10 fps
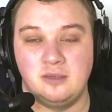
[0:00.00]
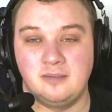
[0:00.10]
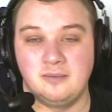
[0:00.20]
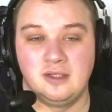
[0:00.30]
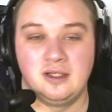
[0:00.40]
with
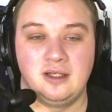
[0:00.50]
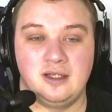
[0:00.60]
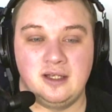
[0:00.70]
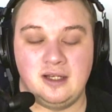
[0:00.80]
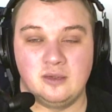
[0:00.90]
them
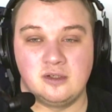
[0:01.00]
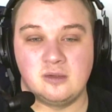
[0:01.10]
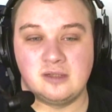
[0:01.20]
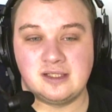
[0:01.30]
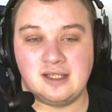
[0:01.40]
in order
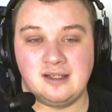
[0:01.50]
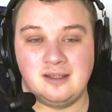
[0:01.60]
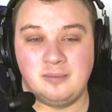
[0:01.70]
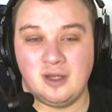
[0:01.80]
to understand it.